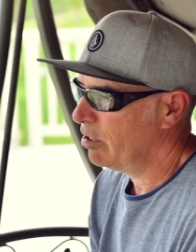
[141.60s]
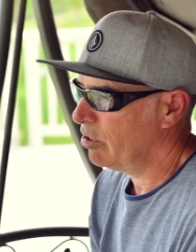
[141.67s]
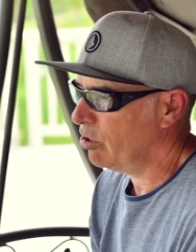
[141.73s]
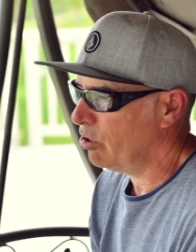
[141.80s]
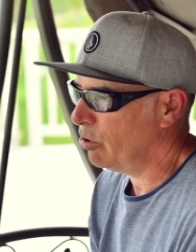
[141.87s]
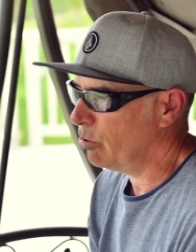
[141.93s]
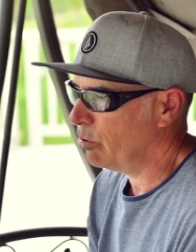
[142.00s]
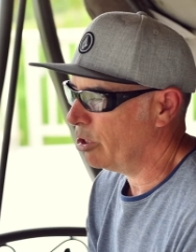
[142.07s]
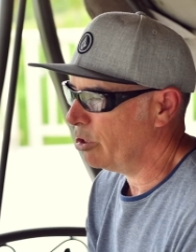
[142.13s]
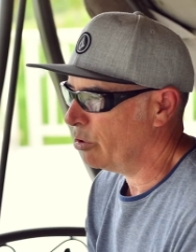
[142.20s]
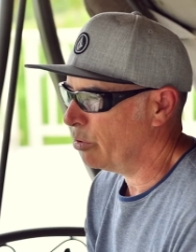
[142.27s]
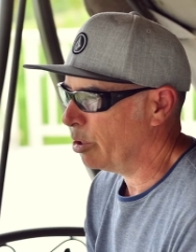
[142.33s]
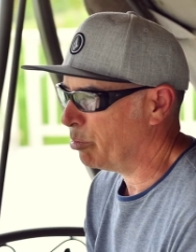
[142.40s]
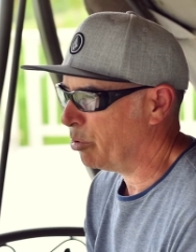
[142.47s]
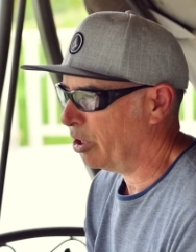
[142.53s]
no
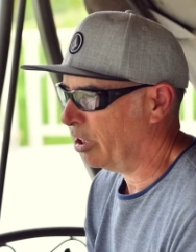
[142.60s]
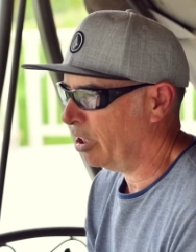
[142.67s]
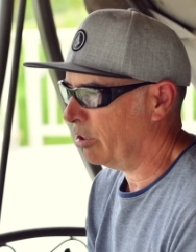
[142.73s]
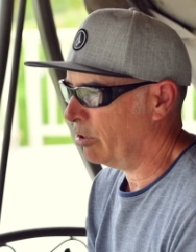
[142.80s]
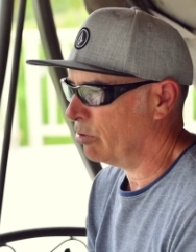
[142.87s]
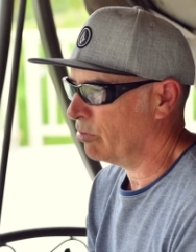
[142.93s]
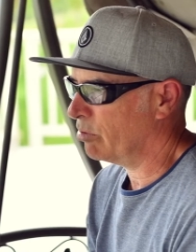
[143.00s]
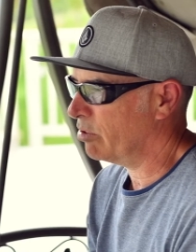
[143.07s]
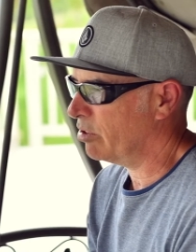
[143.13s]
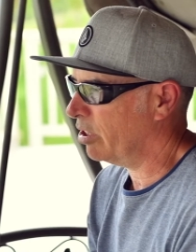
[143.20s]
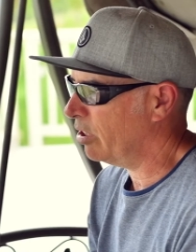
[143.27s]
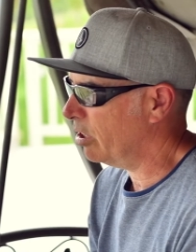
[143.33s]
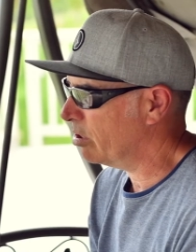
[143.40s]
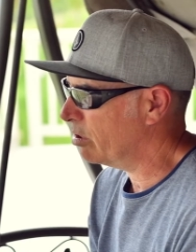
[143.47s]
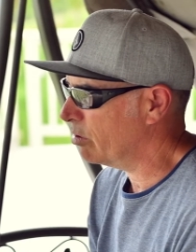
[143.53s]
no upbringing, no
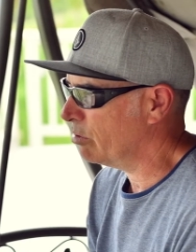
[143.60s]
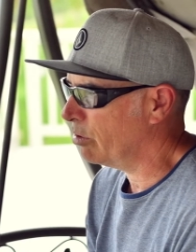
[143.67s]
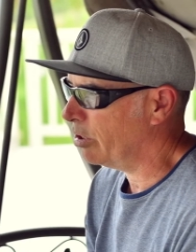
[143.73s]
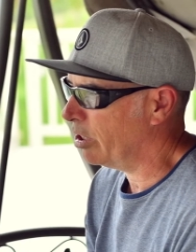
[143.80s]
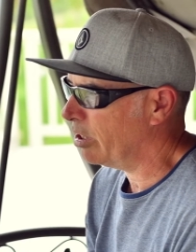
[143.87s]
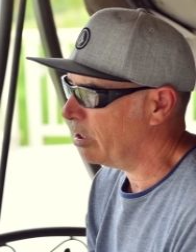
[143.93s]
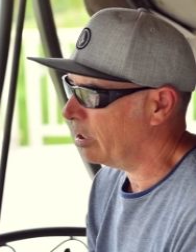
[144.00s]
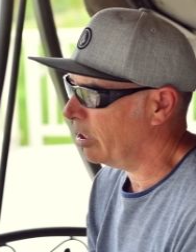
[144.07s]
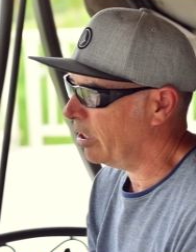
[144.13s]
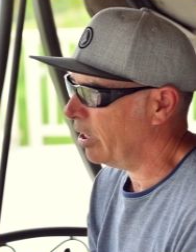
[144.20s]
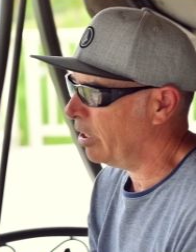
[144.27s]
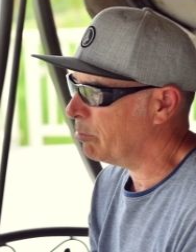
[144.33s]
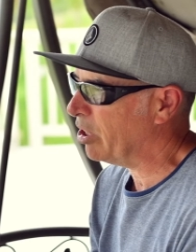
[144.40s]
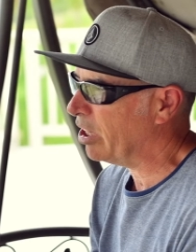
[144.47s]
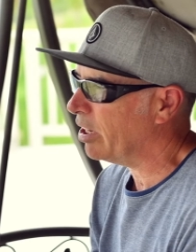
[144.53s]
Sunday school, no nothing,
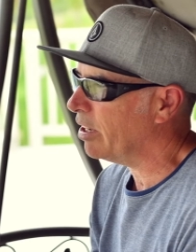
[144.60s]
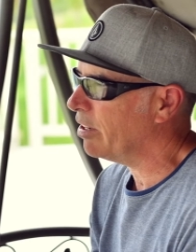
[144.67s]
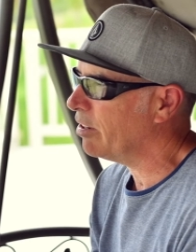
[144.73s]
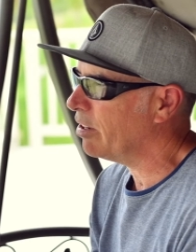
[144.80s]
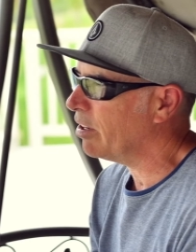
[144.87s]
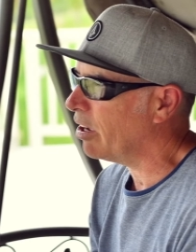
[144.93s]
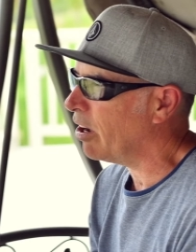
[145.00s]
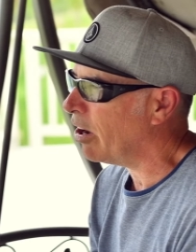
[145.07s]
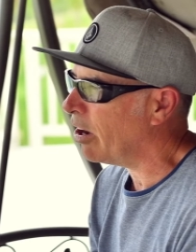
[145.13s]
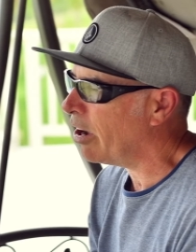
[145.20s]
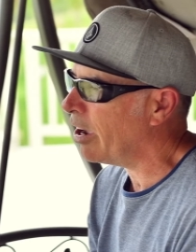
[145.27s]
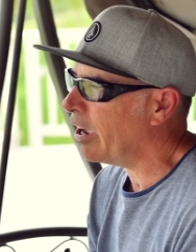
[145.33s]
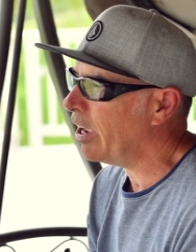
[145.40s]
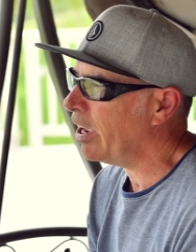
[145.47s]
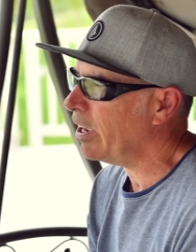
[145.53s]
and but
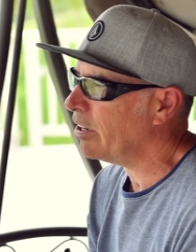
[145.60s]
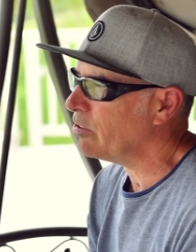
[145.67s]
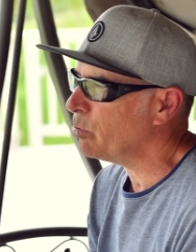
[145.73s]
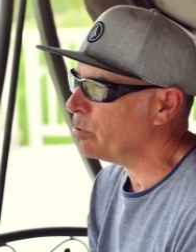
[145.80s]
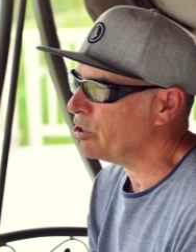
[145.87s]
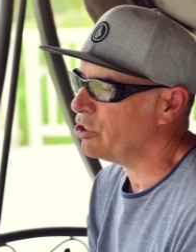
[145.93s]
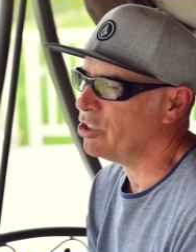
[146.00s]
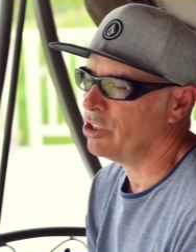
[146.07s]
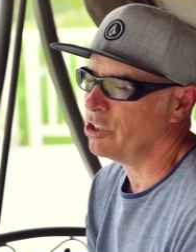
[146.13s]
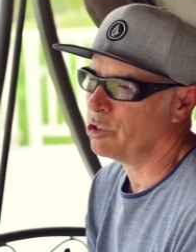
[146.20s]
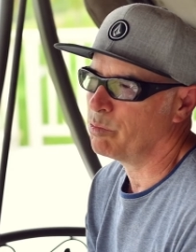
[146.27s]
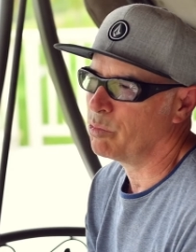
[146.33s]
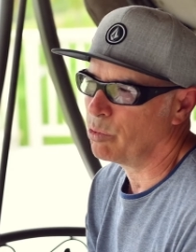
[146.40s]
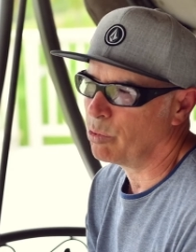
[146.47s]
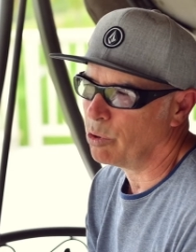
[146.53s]
I was just
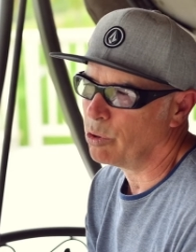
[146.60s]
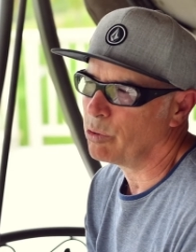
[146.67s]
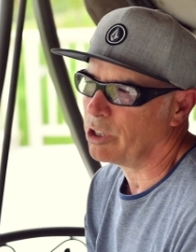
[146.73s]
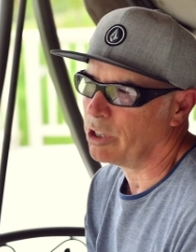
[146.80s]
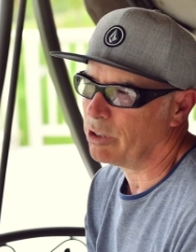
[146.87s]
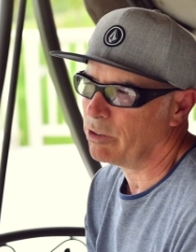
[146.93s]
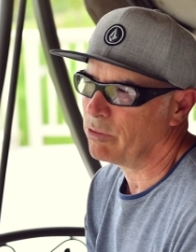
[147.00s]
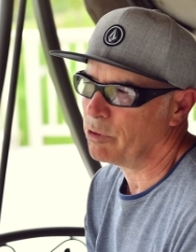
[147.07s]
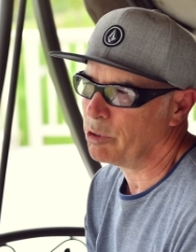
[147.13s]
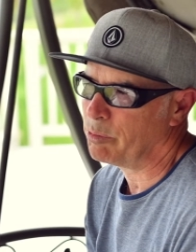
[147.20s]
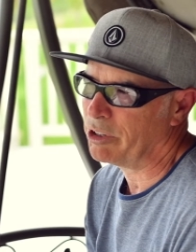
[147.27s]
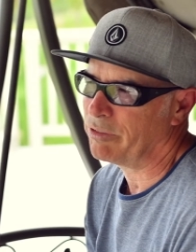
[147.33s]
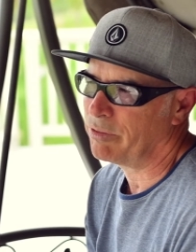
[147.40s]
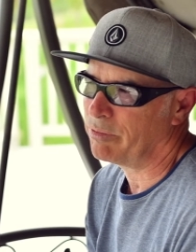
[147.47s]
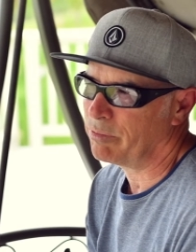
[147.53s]
broken when
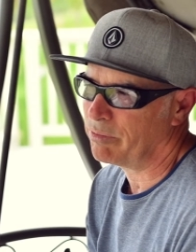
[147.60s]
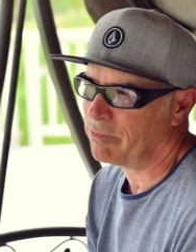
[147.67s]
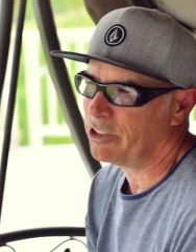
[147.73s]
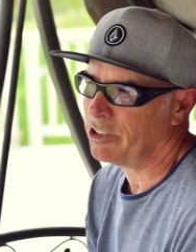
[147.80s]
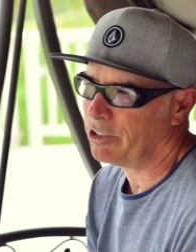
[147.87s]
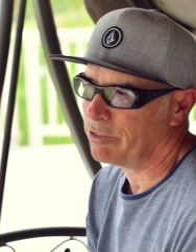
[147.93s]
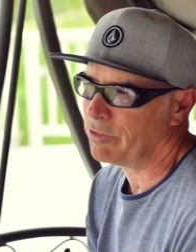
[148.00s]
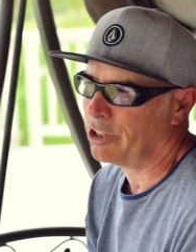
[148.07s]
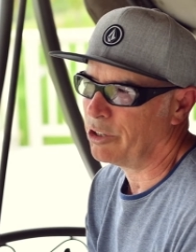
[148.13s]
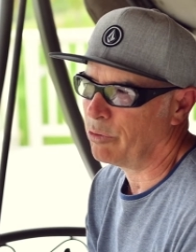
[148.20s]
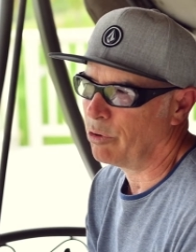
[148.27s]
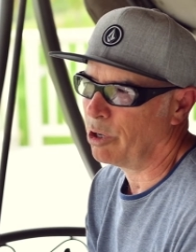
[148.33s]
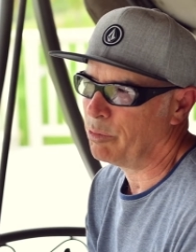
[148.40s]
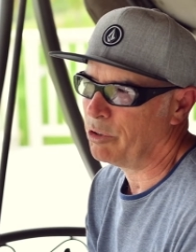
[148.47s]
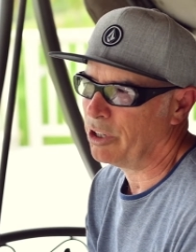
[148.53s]
my dear friend
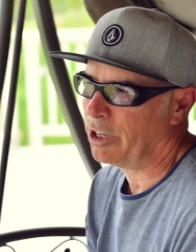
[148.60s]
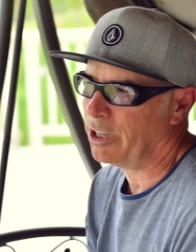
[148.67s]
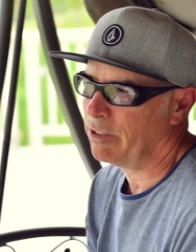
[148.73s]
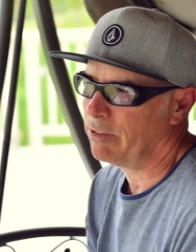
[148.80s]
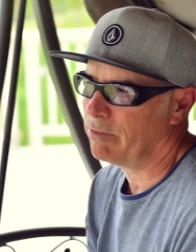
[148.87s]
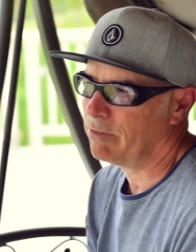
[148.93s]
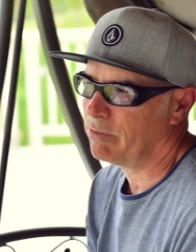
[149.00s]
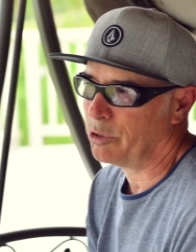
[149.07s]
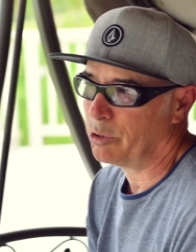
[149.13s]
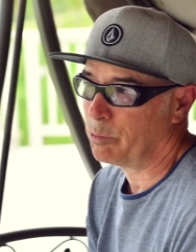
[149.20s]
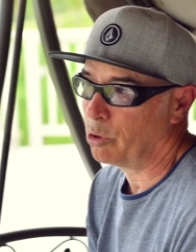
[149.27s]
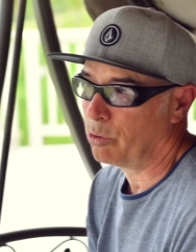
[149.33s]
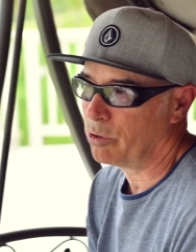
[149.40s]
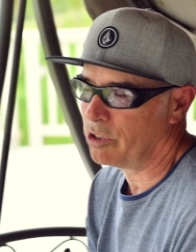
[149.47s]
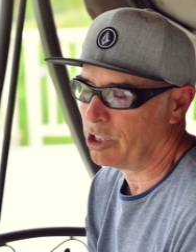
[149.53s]
Rod died. We were
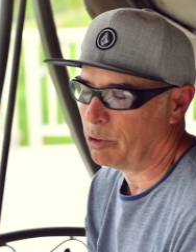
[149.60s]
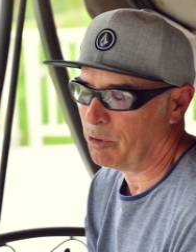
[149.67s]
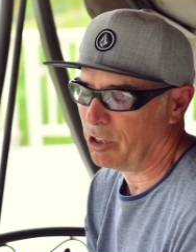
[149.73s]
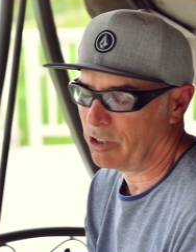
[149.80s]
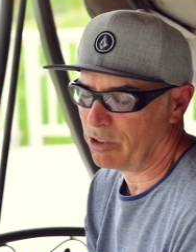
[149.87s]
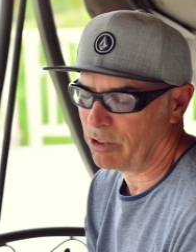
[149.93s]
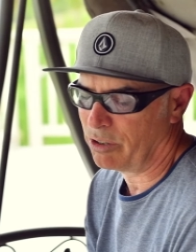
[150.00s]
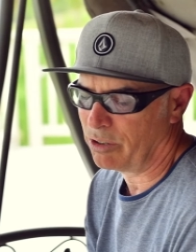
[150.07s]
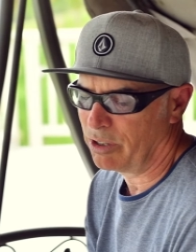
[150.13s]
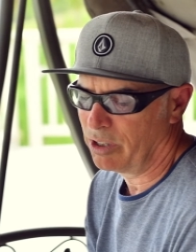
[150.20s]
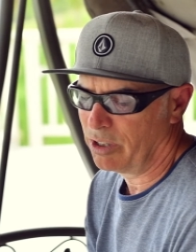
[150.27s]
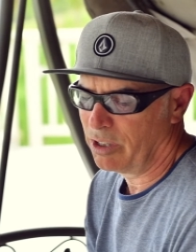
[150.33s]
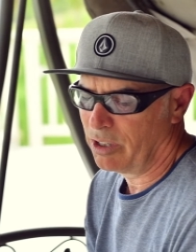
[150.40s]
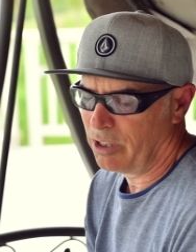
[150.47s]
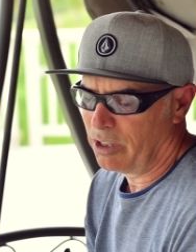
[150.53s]
both the same age, so.
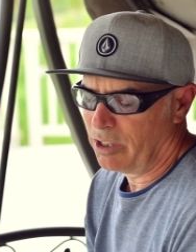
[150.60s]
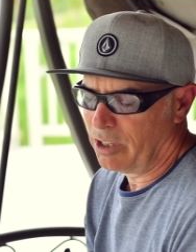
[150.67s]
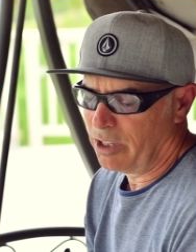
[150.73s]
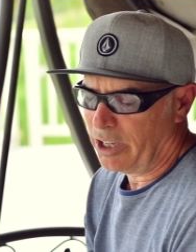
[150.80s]
Wow.